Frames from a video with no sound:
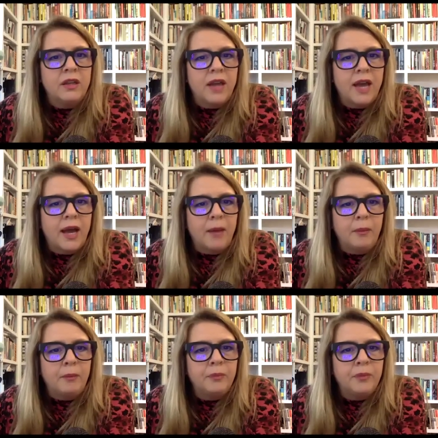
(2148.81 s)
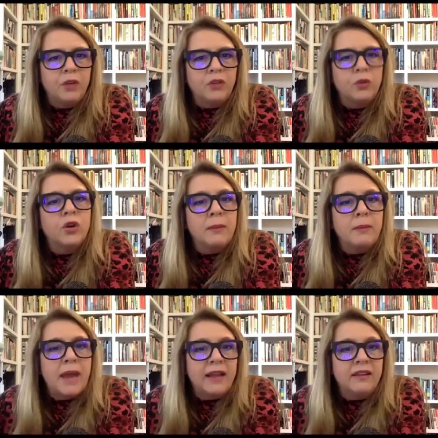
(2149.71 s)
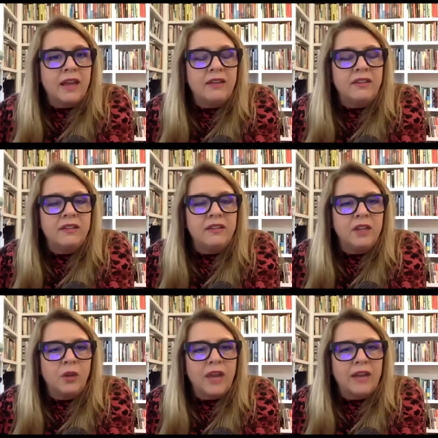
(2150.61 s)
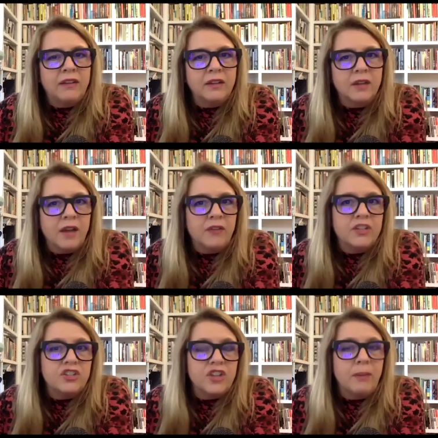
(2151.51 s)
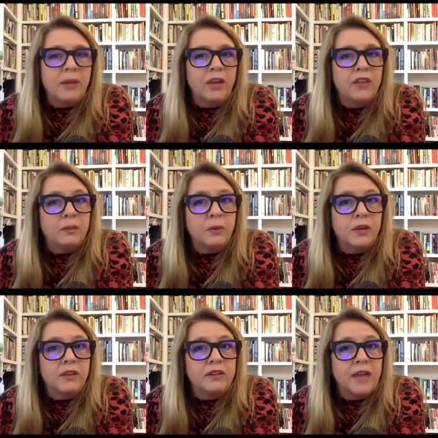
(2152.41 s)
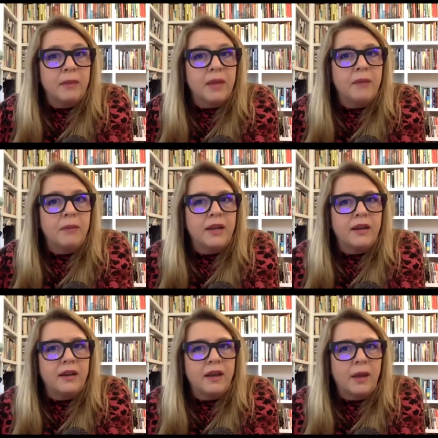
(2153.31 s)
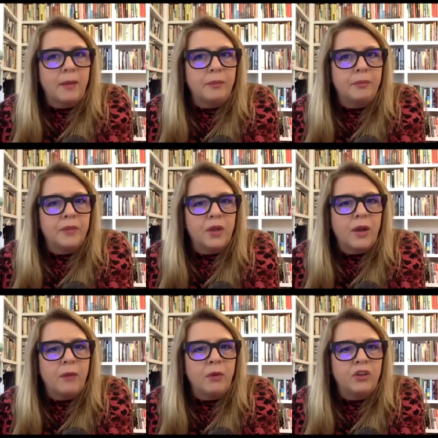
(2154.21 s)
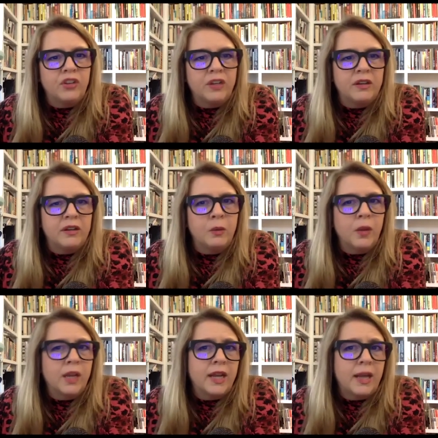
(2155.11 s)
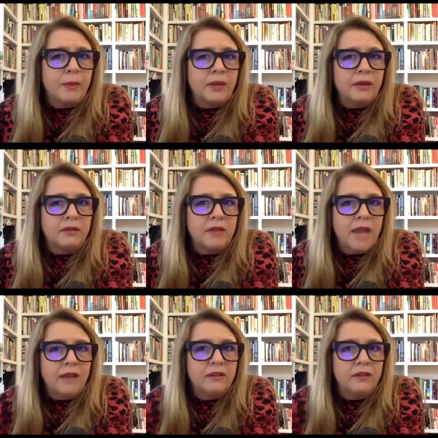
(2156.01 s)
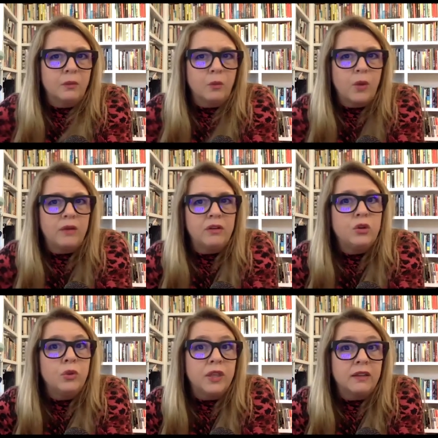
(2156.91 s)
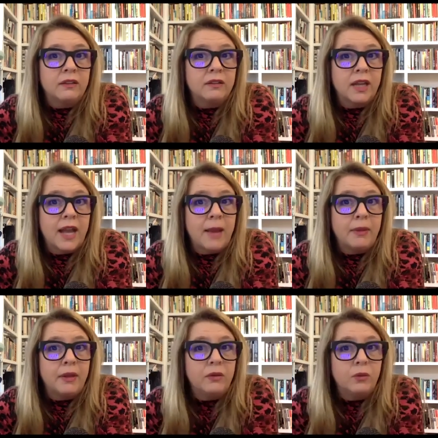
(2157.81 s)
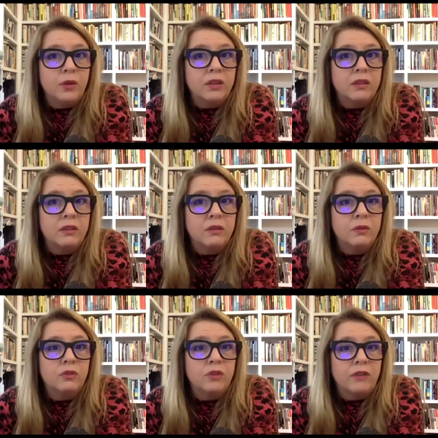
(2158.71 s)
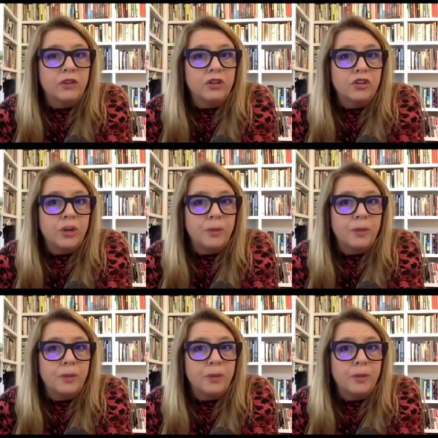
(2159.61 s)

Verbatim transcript: um, you know, so looking back at, at, you know, that's a conversation happening on this point of the timeline, but, um, you know, I'm more interested in what can happen next and what new things can happen with travel literature.